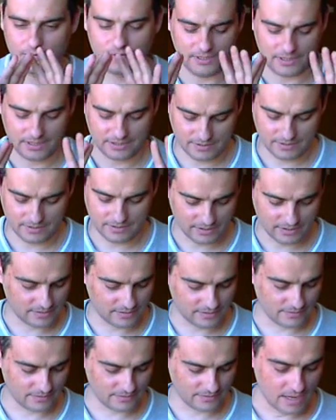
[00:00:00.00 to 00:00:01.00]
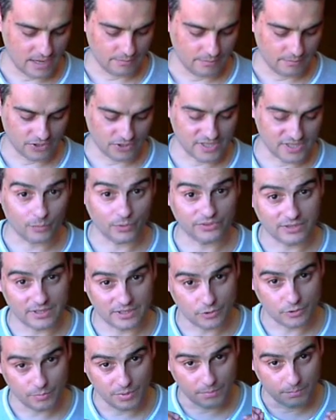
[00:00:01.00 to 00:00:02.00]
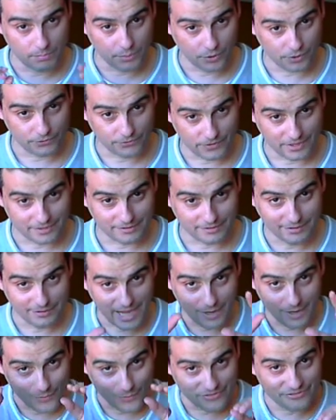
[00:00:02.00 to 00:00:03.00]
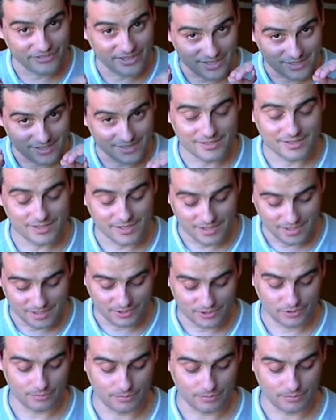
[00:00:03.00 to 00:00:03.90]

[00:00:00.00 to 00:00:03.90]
It's because I want this to be perfect. I want this to